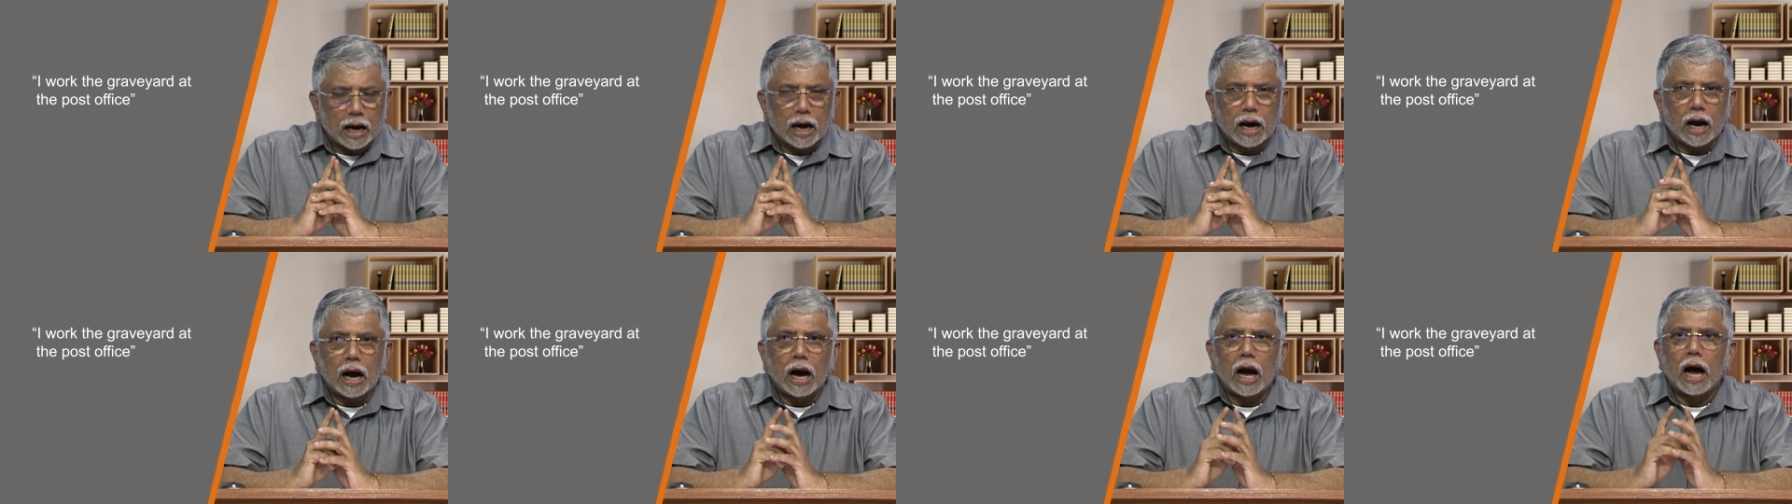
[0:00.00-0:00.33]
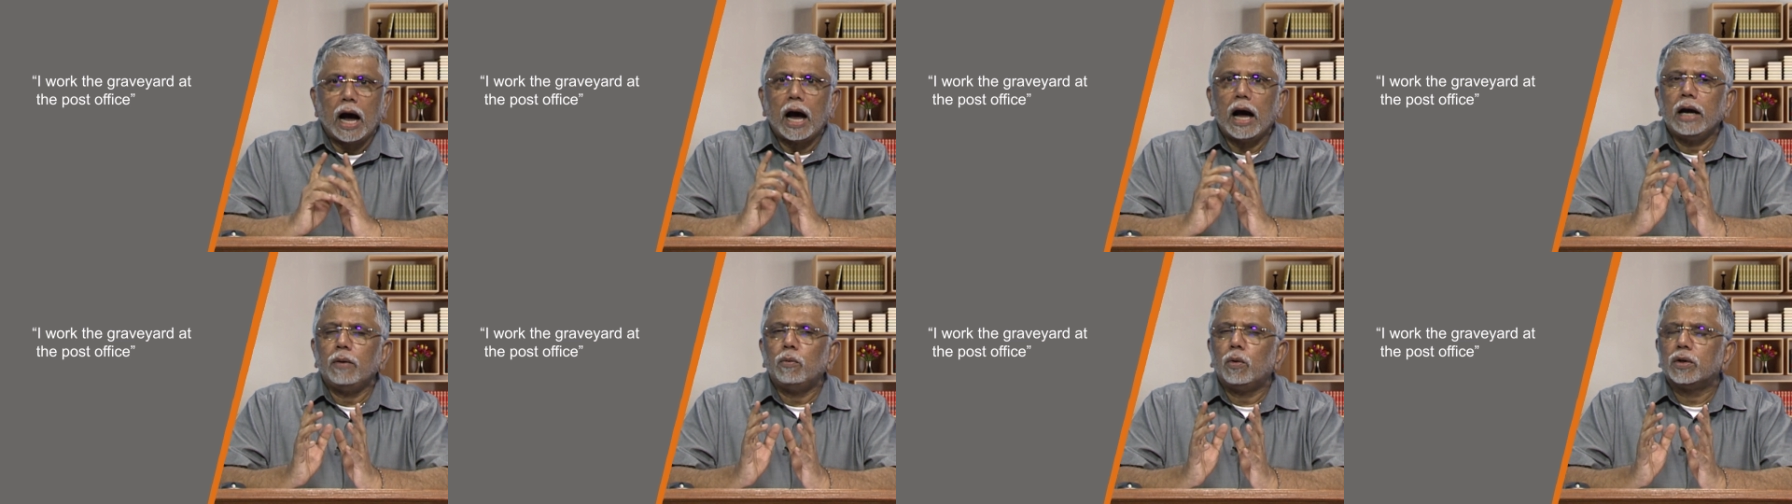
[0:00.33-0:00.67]

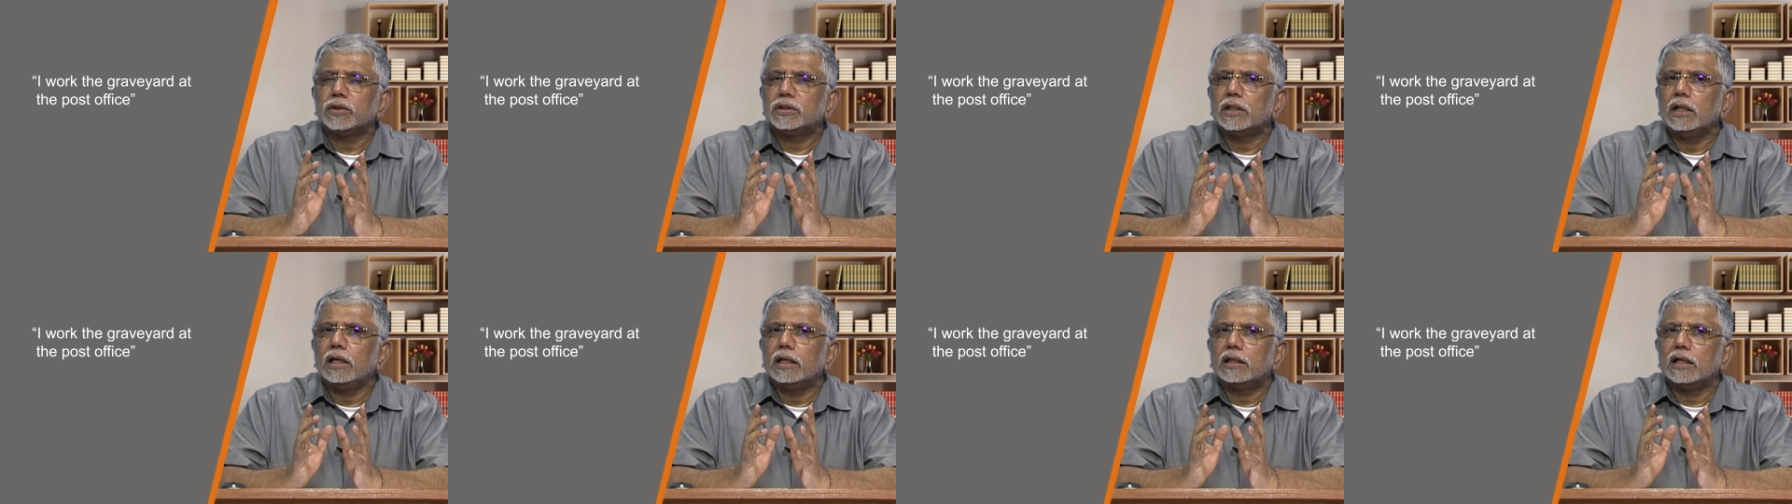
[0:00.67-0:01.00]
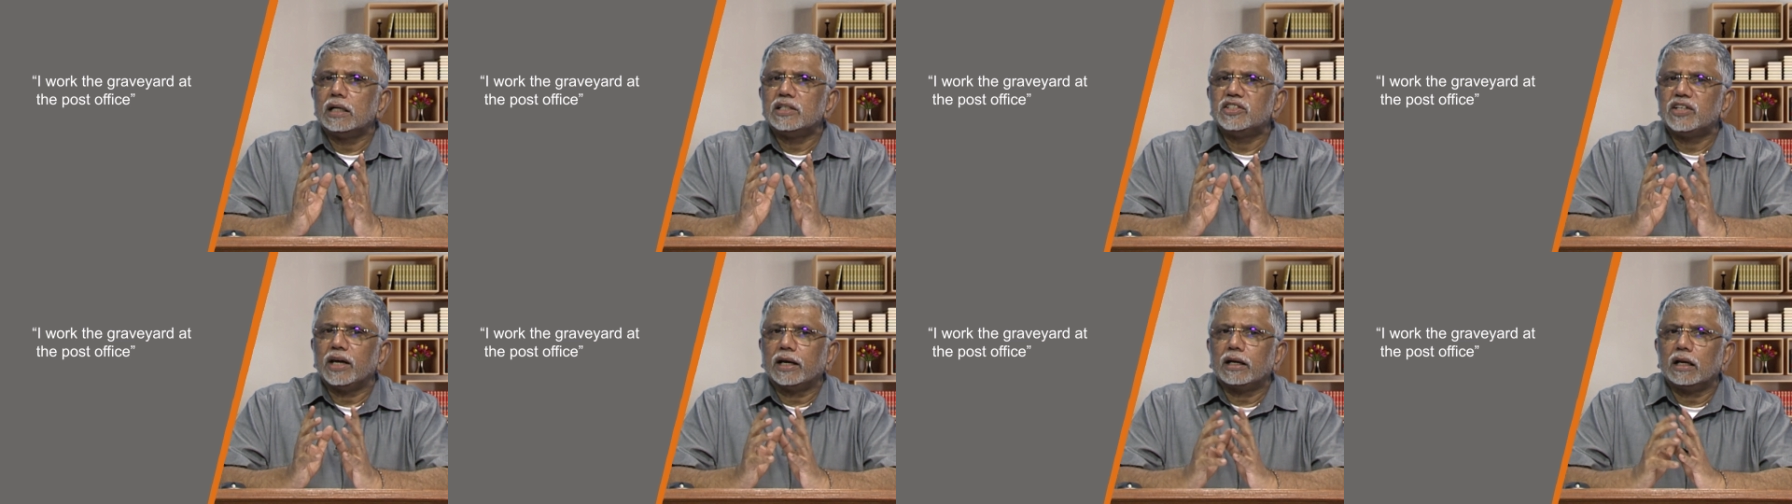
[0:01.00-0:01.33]
I was a little
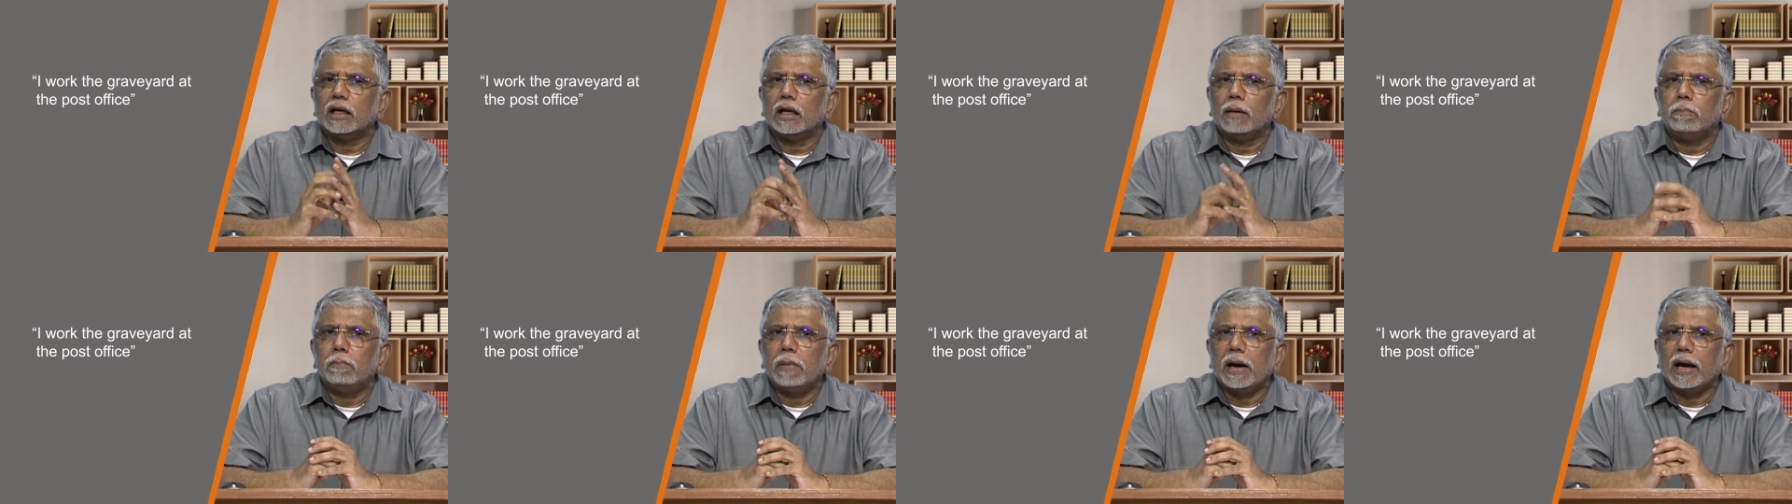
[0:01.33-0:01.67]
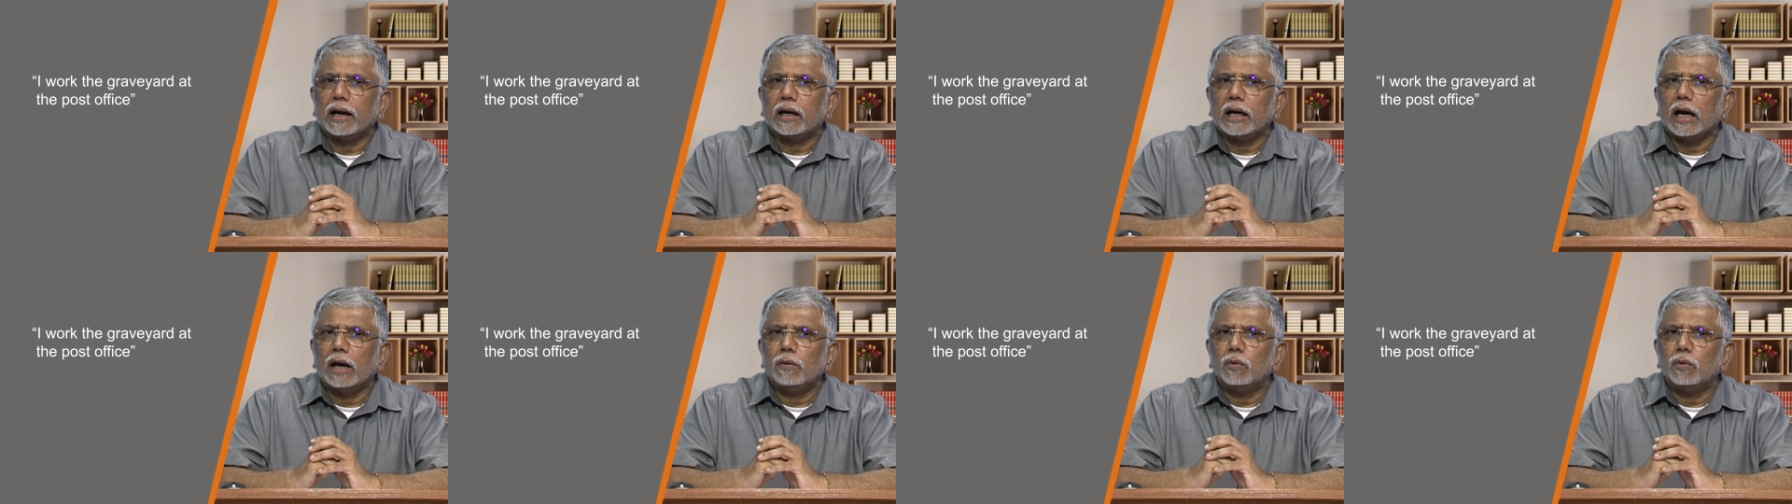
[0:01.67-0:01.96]
taken aback. I